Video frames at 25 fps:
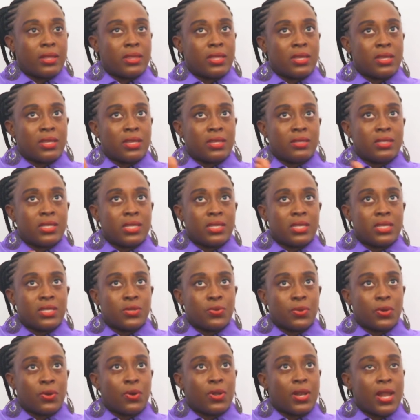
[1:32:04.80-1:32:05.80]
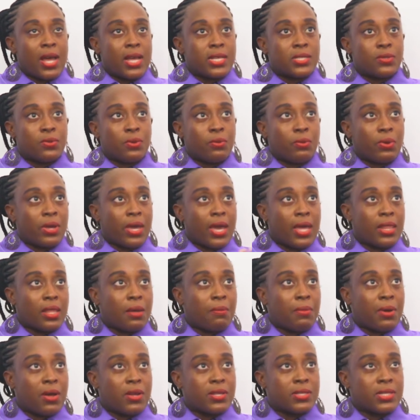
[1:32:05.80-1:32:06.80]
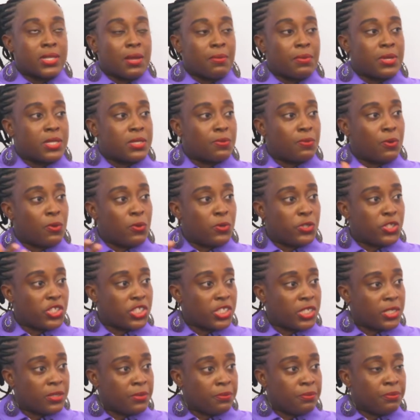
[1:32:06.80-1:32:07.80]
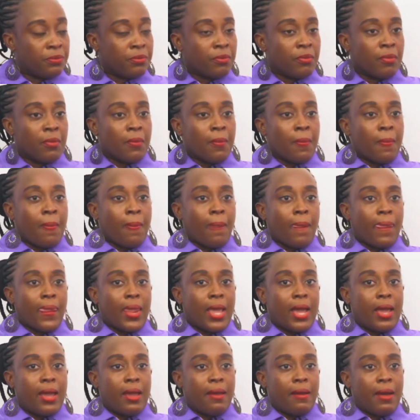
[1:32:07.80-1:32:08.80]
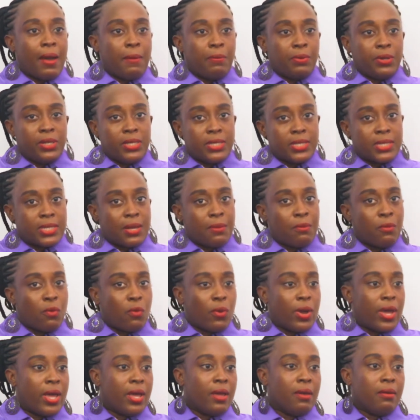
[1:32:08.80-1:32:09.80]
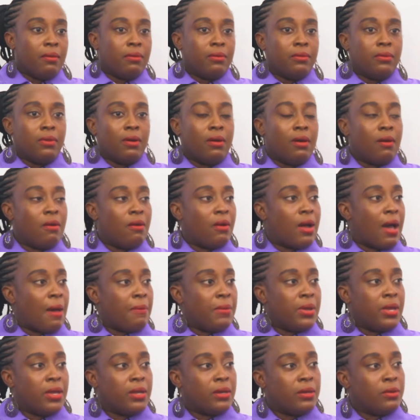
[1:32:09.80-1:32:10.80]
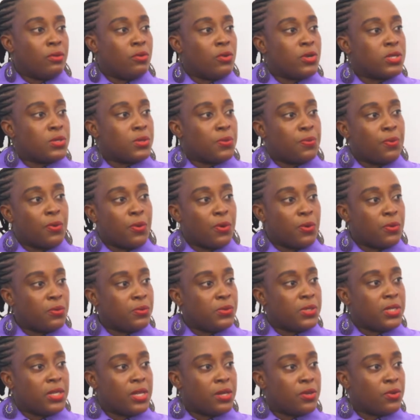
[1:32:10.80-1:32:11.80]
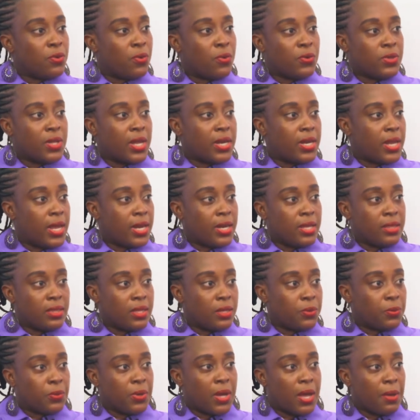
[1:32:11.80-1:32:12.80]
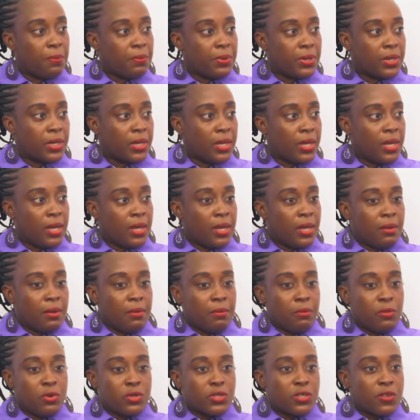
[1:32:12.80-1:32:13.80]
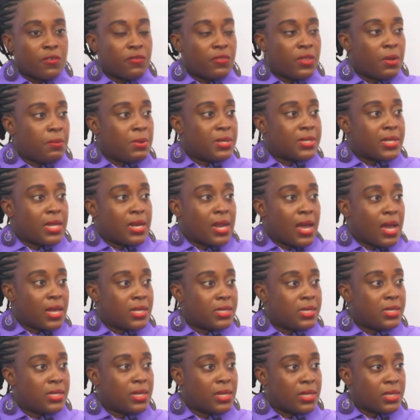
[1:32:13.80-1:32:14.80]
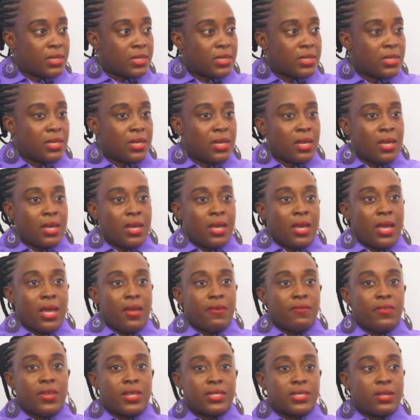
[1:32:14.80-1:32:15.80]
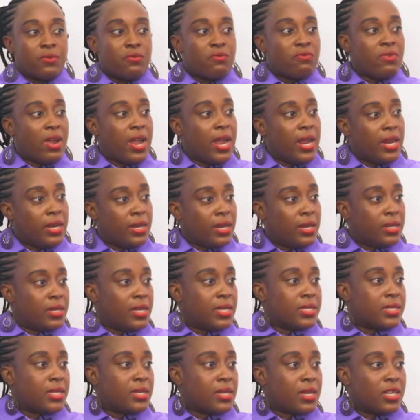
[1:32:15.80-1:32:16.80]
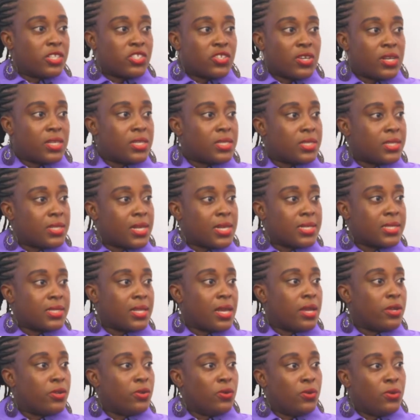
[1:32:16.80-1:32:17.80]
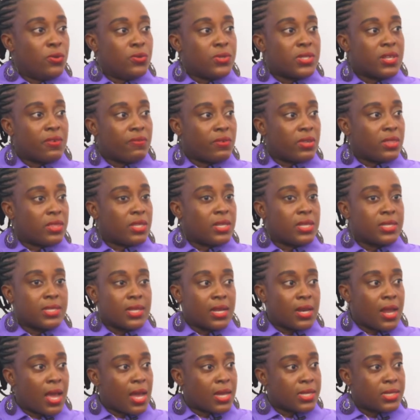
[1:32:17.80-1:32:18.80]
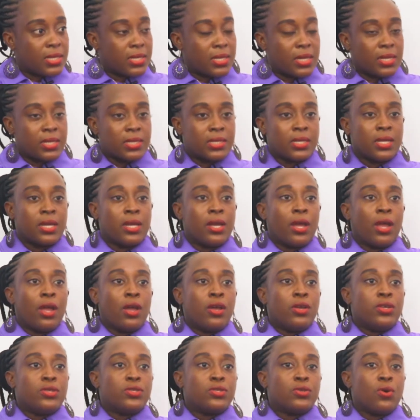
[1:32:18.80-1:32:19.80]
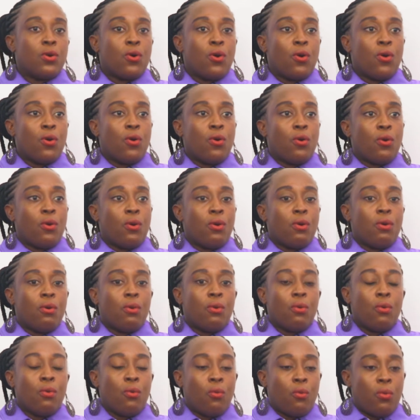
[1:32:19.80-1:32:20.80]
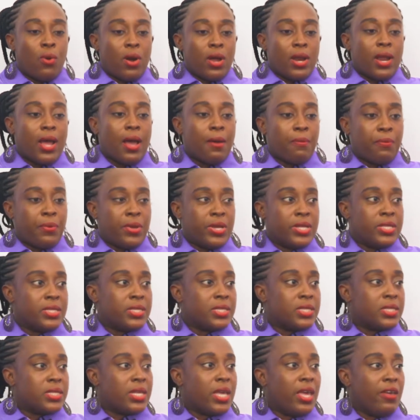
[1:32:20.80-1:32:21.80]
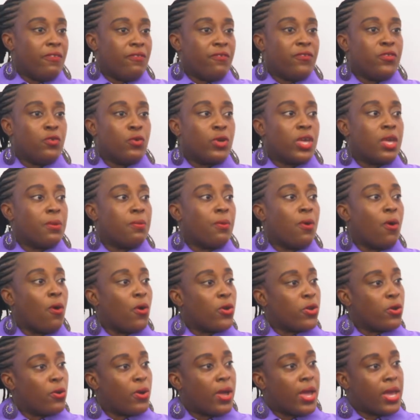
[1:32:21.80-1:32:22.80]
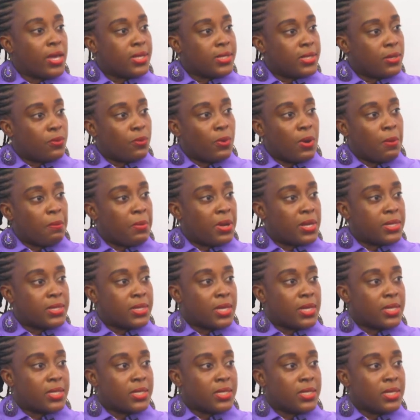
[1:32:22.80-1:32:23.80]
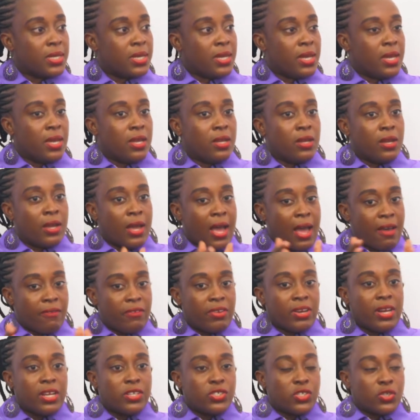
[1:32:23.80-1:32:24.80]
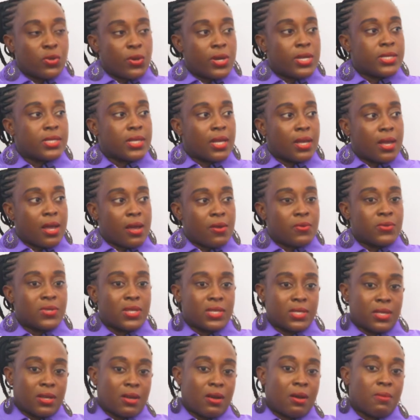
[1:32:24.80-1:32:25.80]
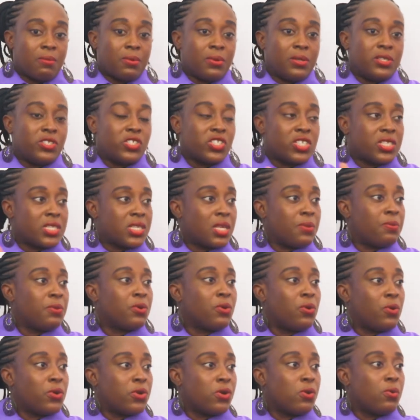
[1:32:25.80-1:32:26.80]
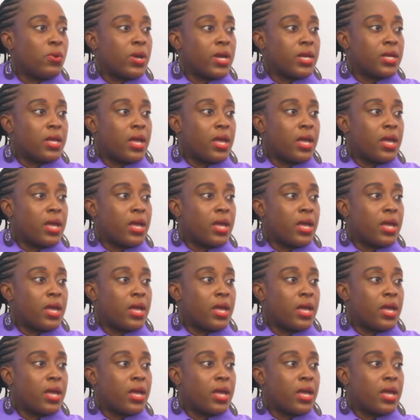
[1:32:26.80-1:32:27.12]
think, is it this week or last week, we heard about some explosion happening somewhere. I mean, those people didn't know that anything will happen. Most of them, it's an accident. If there's a rain and there's a natural disaster and you lose everything, it's an accident. So what happens if you keep all your eggs in one basket? Having a joint account as a couple is just keeping all your